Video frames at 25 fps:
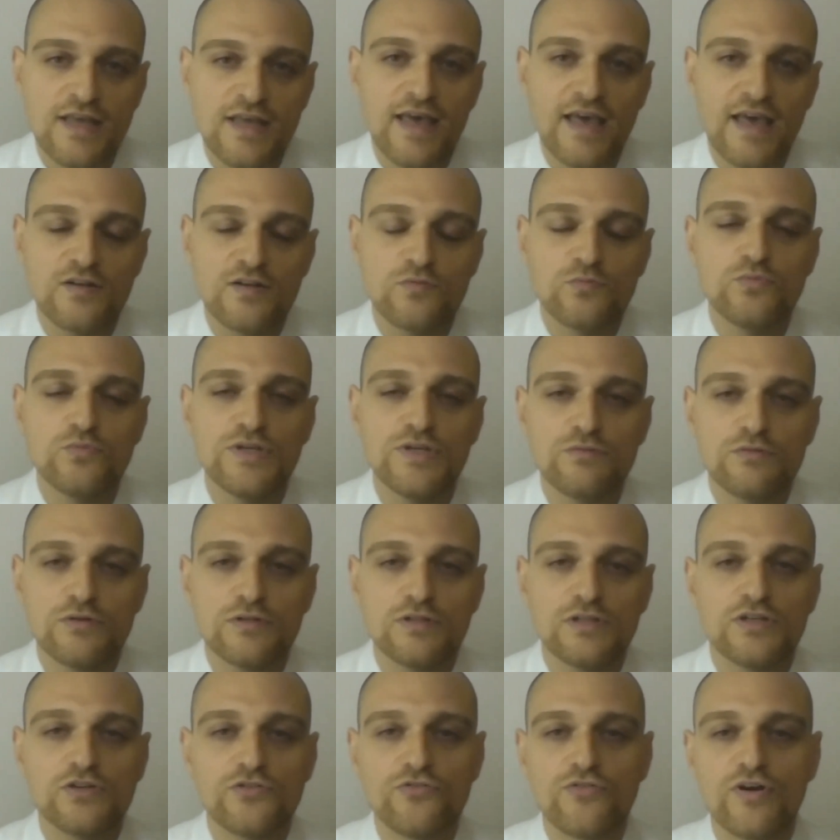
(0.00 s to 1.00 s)
and we
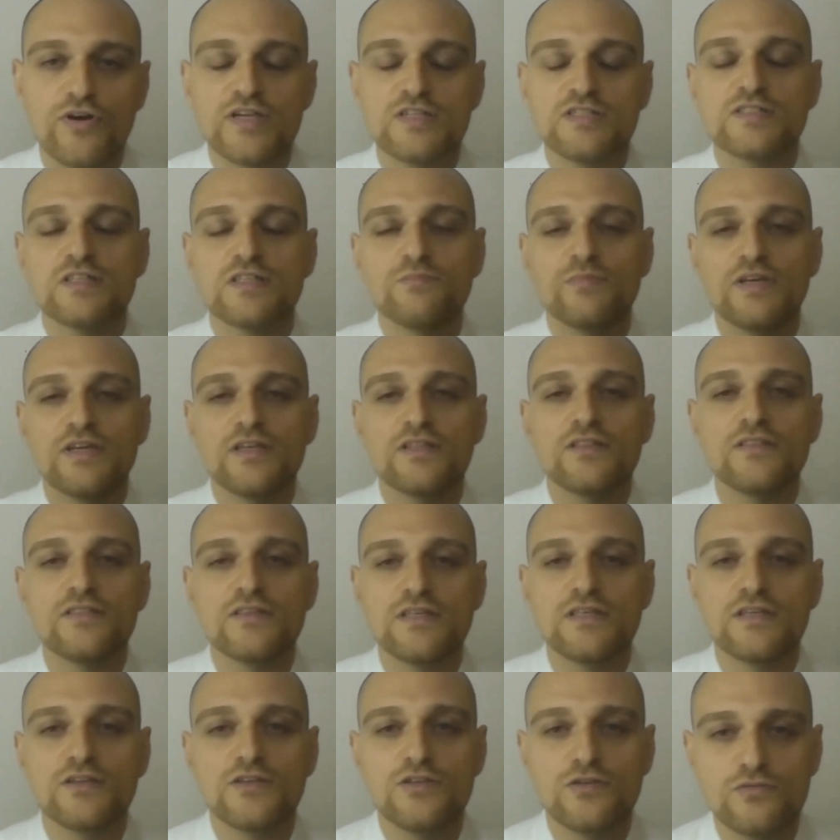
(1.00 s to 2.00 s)
will address them in
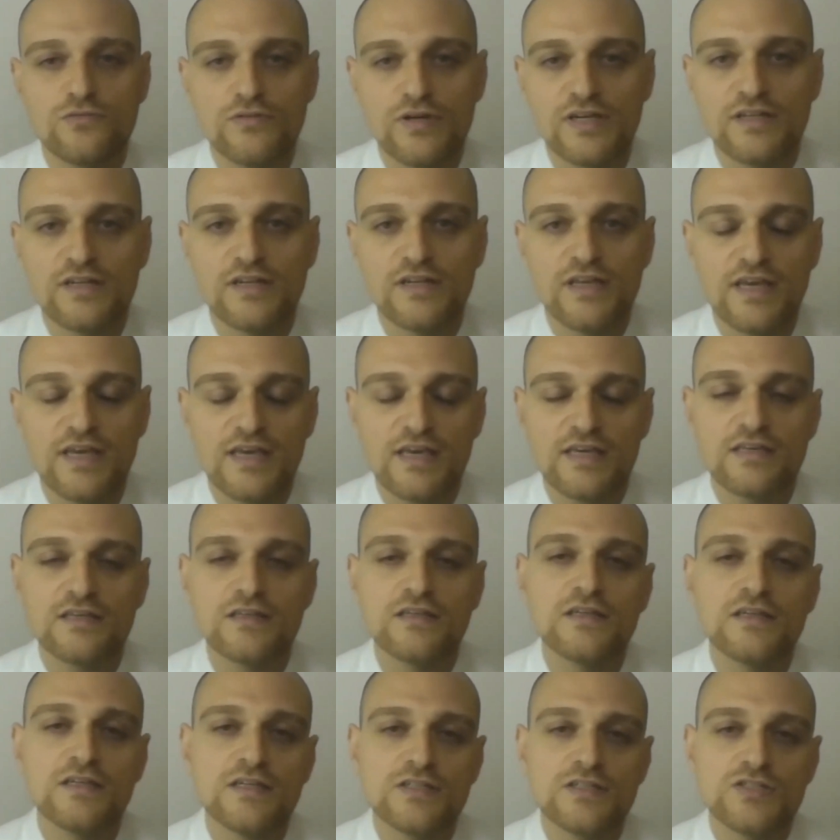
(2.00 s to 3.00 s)
the Q&A
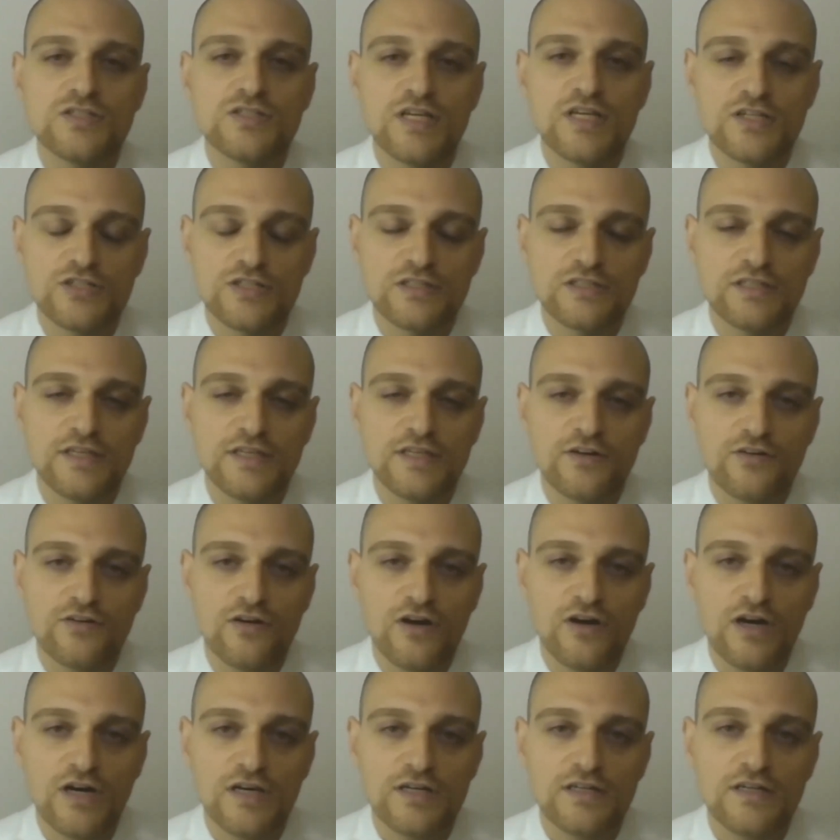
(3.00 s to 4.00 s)
session later
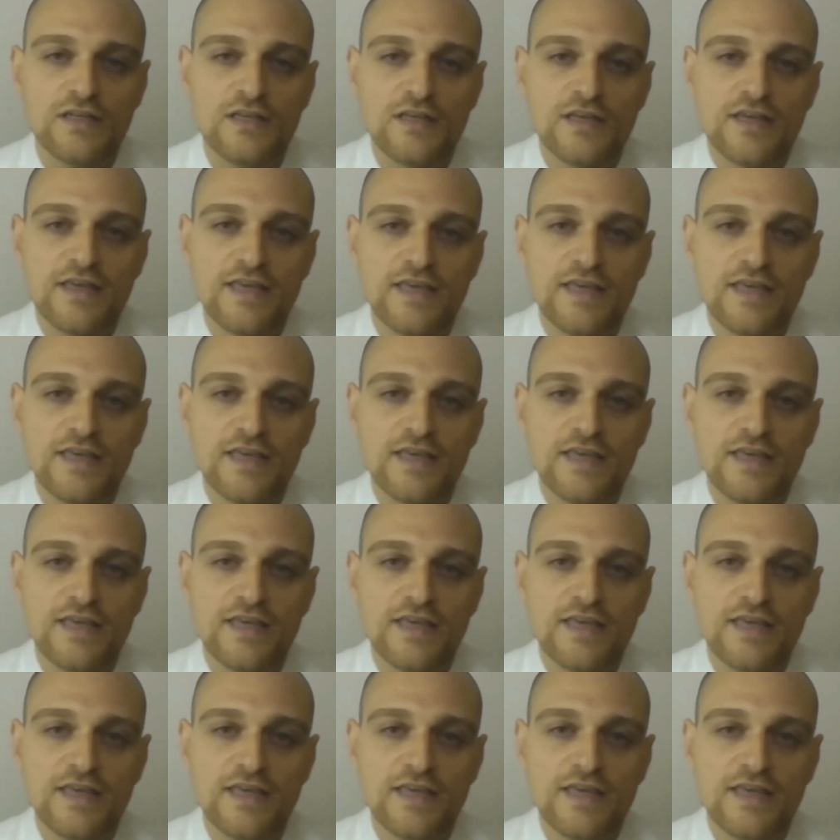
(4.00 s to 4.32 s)
on.